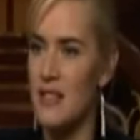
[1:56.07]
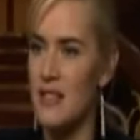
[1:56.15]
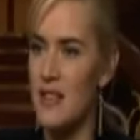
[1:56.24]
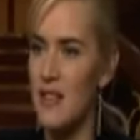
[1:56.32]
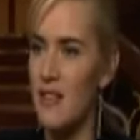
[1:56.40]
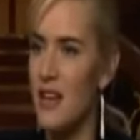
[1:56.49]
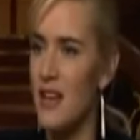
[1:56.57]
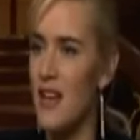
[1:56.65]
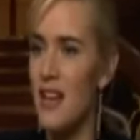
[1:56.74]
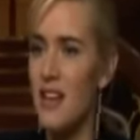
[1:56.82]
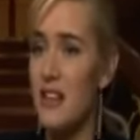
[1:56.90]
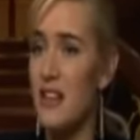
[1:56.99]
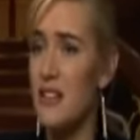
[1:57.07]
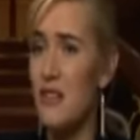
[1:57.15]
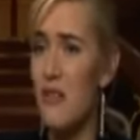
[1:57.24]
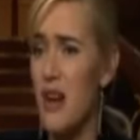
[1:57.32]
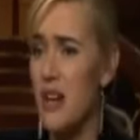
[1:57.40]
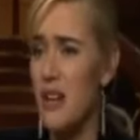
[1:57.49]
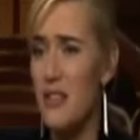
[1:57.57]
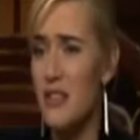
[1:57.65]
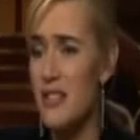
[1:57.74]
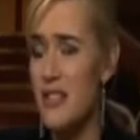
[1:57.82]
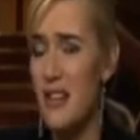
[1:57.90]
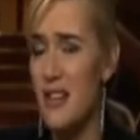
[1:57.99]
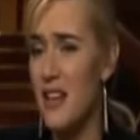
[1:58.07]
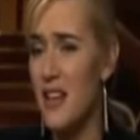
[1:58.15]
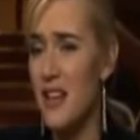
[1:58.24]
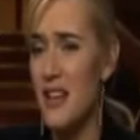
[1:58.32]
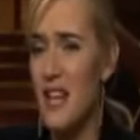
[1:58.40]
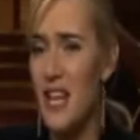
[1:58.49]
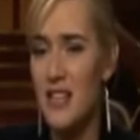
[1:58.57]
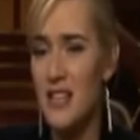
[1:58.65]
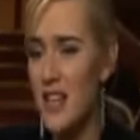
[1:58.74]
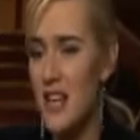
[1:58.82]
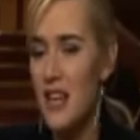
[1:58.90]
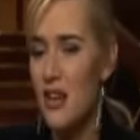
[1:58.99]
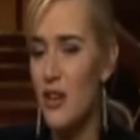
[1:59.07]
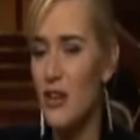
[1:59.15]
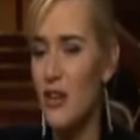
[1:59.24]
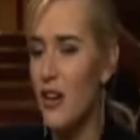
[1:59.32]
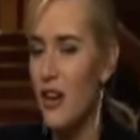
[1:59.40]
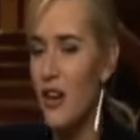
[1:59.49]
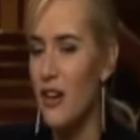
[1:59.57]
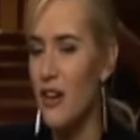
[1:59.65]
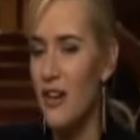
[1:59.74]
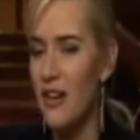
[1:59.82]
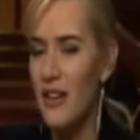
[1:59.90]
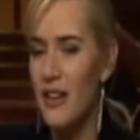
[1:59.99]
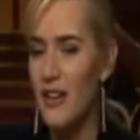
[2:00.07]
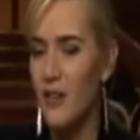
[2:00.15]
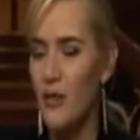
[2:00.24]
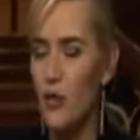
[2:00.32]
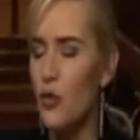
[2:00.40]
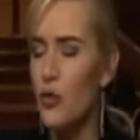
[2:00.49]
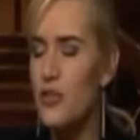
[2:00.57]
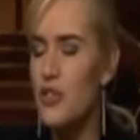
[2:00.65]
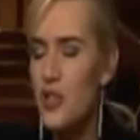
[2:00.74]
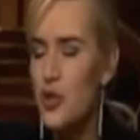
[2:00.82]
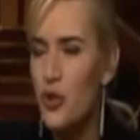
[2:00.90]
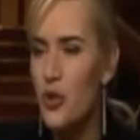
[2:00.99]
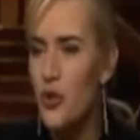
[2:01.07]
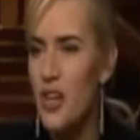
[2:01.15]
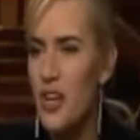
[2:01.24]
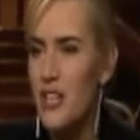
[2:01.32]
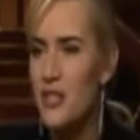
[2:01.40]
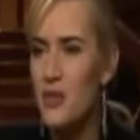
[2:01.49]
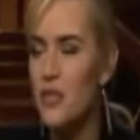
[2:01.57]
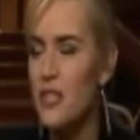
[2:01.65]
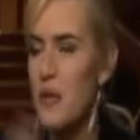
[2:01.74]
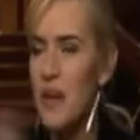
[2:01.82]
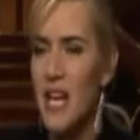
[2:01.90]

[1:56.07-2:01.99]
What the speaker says: And so, you know, it's great. You know, it's at the end of the day, you know, you can't. For all the stories and all the